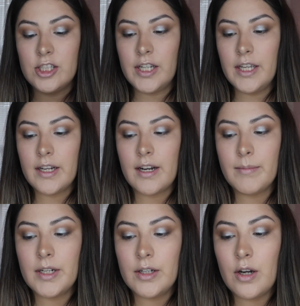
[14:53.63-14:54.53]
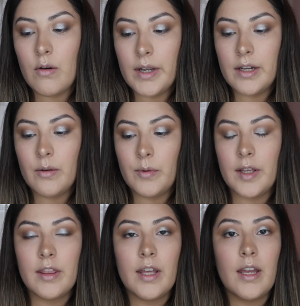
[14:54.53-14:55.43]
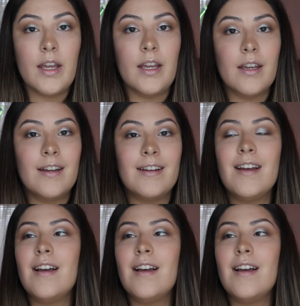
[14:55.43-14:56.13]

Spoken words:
shade, and I'm gonna go in with a